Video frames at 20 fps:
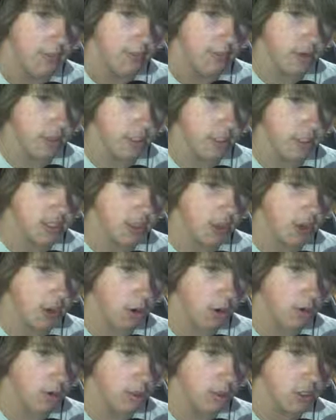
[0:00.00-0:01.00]
but it's
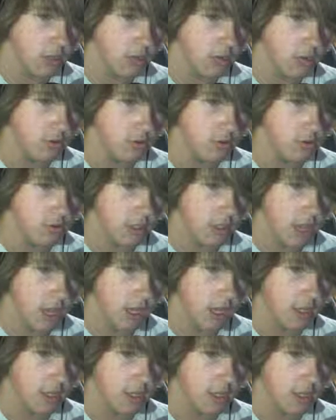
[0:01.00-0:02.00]
no use,
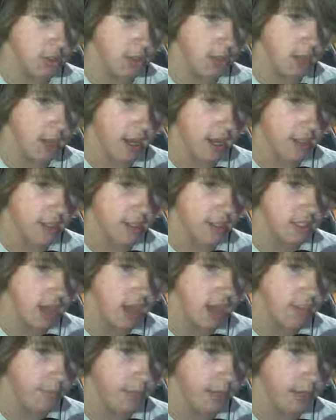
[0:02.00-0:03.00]
cause you can't
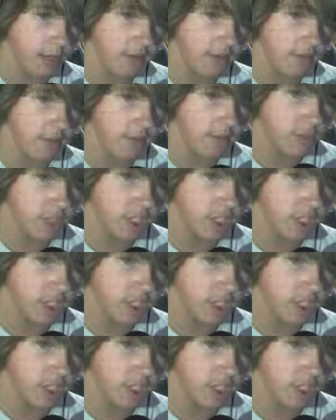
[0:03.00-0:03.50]
stop it from